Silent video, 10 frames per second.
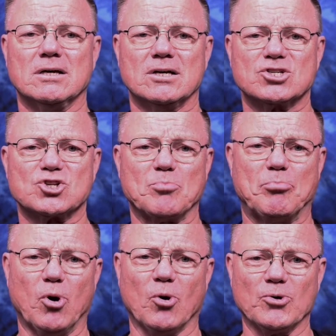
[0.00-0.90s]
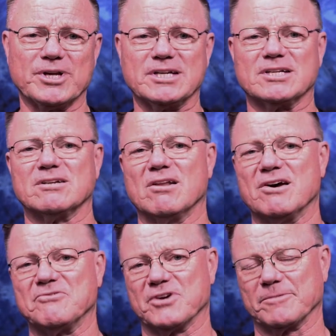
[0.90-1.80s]
supporting and
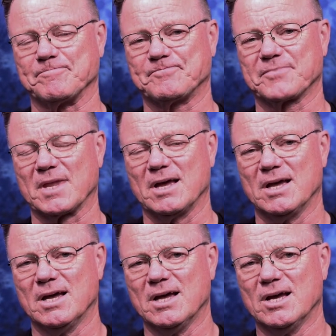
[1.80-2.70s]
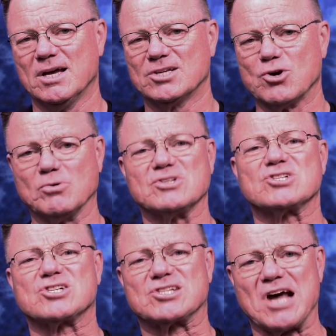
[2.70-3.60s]
loving. So
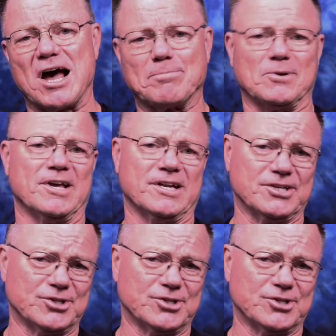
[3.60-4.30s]
stop letting